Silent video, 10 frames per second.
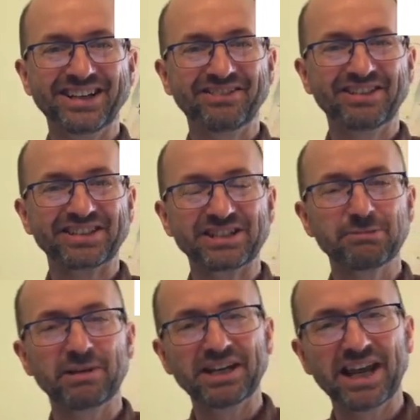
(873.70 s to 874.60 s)
Even it
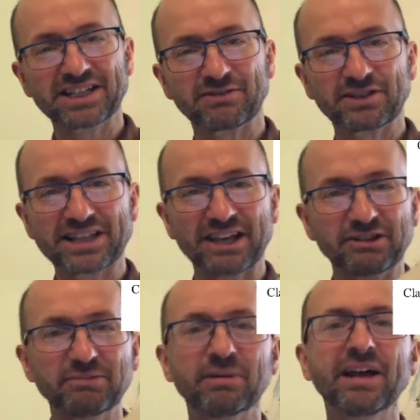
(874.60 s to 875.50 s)
should be an S for
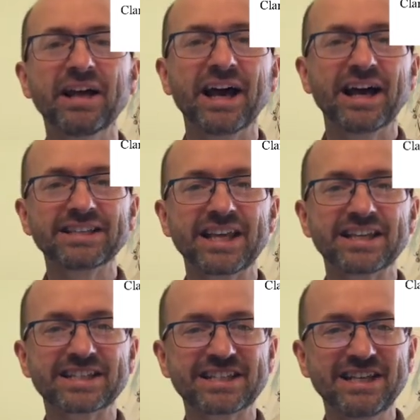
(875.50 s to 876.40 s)
Saturn, but I say
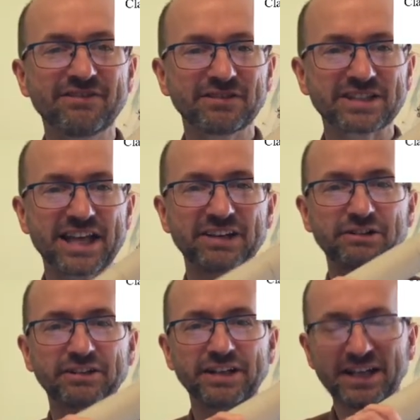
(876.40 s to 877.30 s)
it's C for
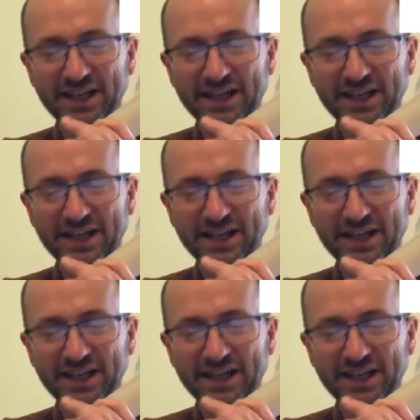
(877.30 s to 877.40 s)
Saturn.